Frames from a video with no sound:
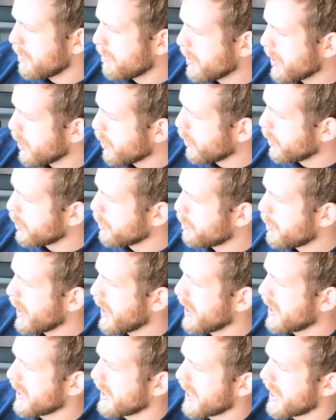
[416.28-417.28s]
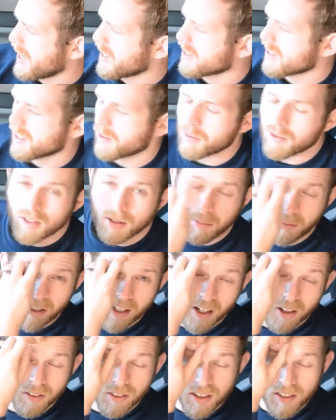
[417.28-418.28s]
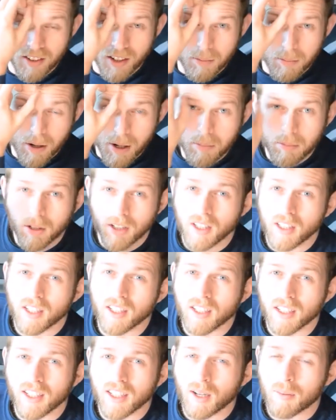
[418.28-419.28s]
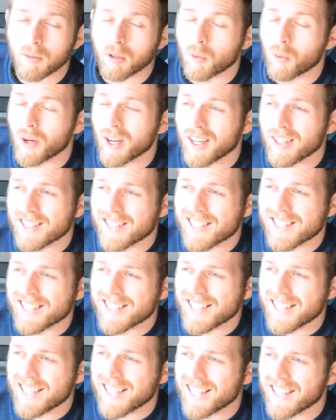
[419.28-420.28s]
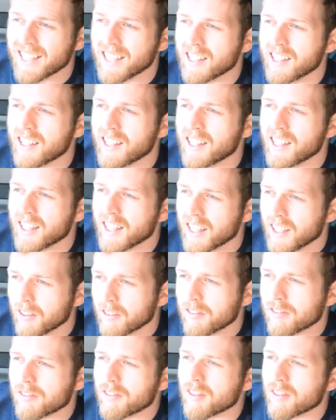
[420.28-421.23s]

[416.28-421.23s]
The oil pan gasket was something else they said might be leaking. I'm gonna wait and see if